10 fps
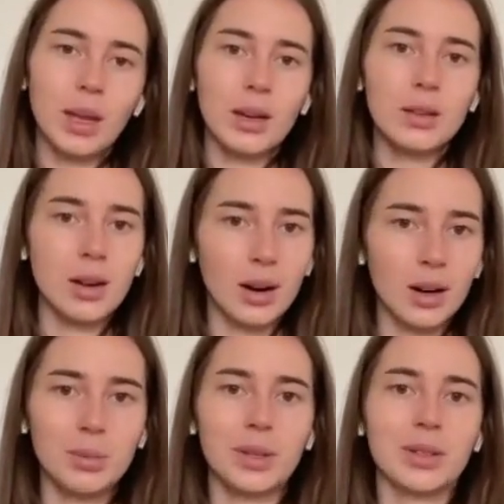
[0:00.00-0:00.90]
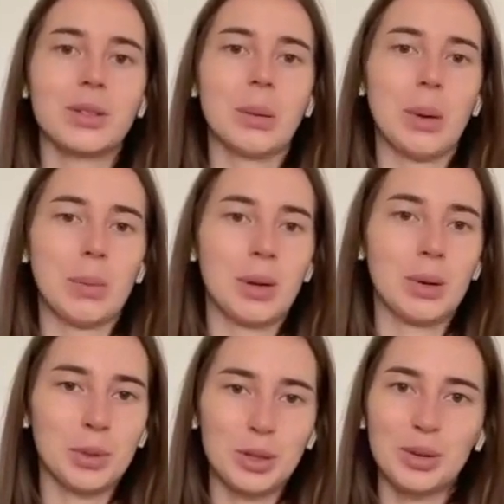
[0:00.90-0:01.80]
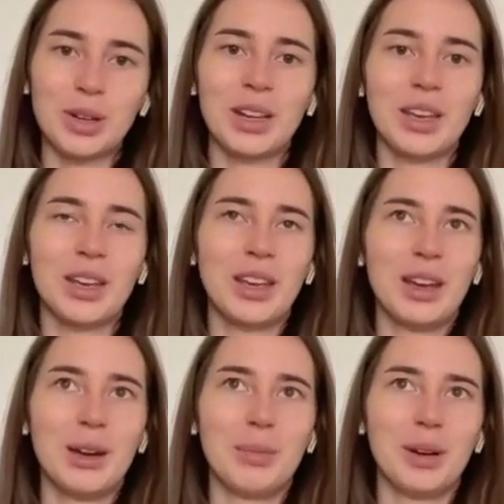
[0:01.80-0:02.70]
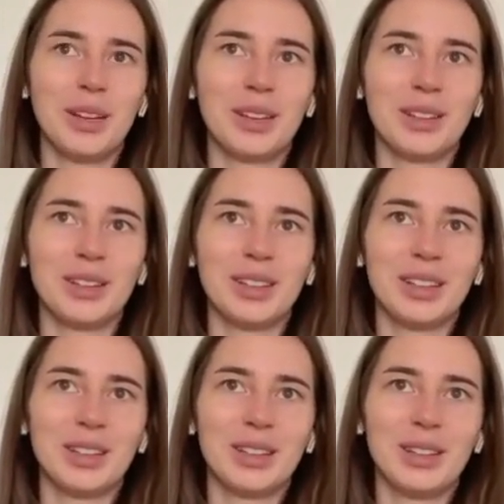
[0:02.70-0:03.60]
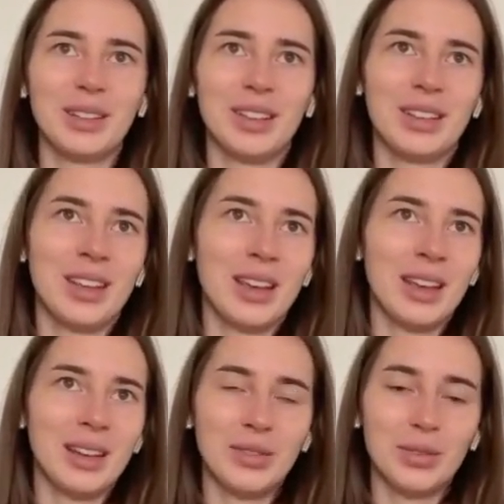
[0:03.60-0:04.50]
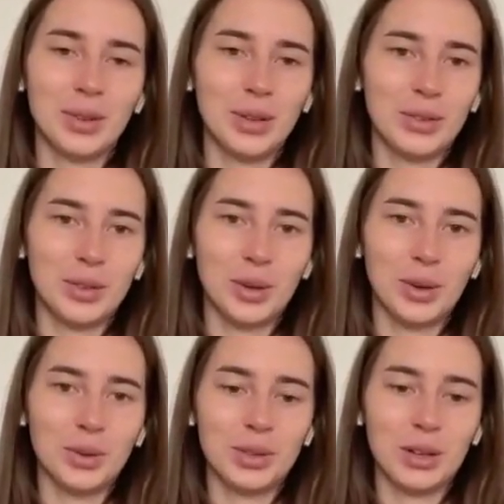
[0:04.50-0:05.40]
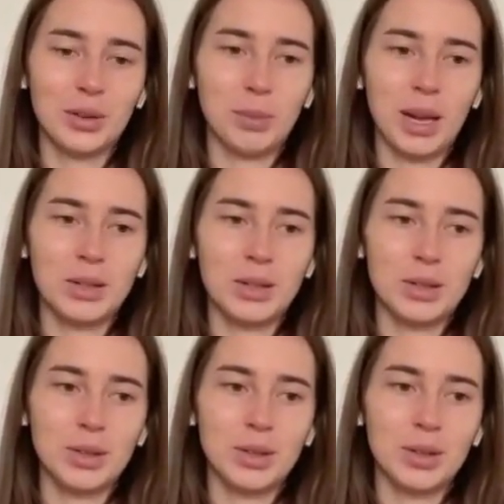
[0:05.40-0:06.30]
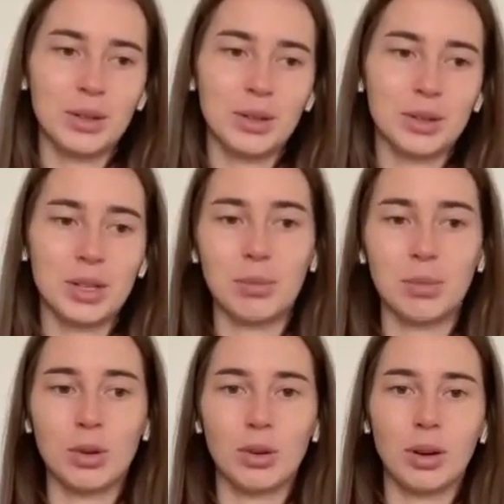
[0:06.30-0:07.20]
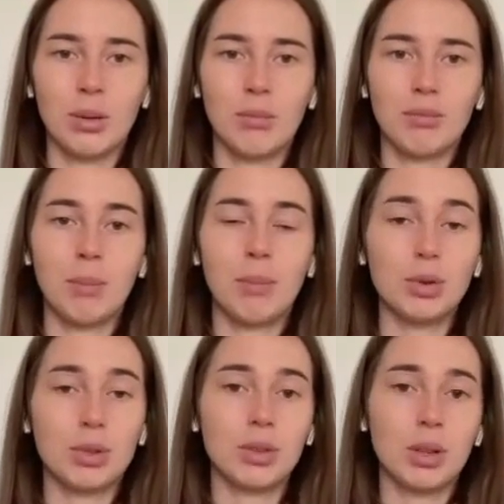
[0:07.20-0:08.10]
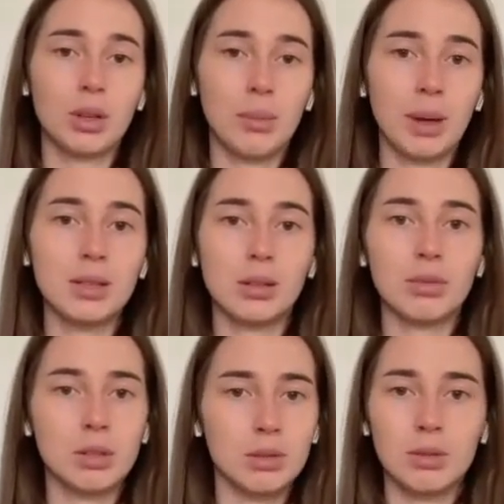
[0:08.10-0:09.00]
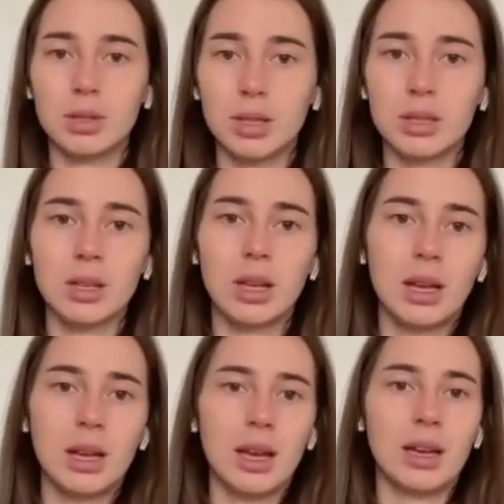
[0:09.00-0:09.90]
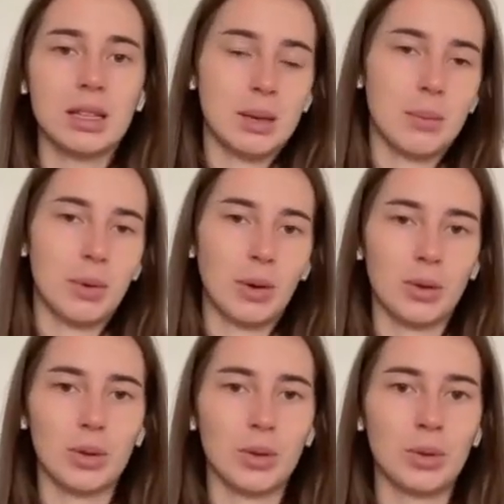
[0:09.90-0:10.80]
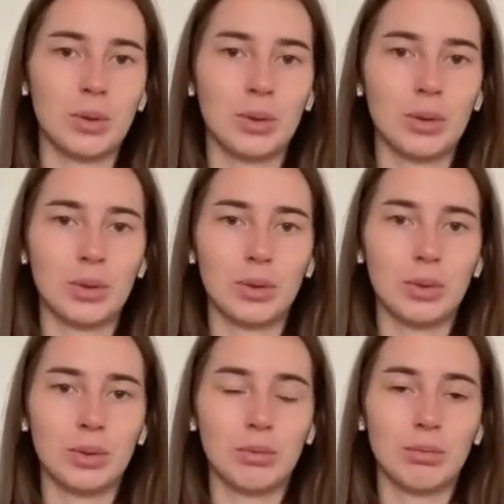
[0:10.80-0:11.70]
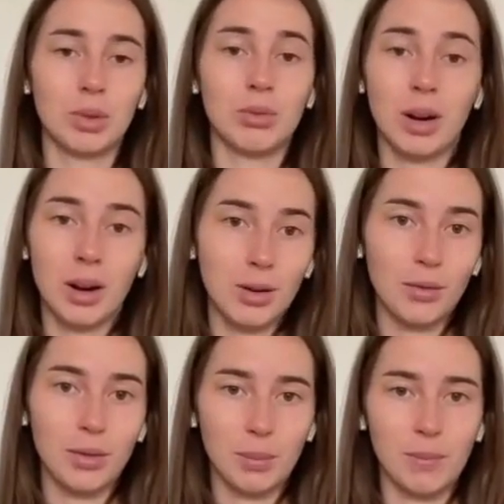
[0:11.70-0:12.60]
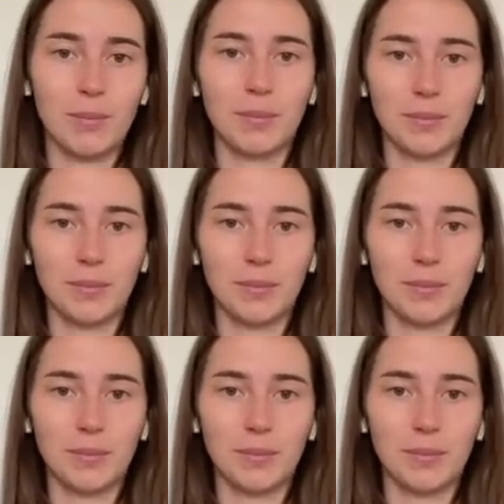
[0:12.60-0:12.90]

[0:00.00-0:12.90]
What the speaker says: And it's hard because there might be an opportunity, but in the end, if you don't kind of manage your time, your emotional, your mental resources, at some point you run out of them.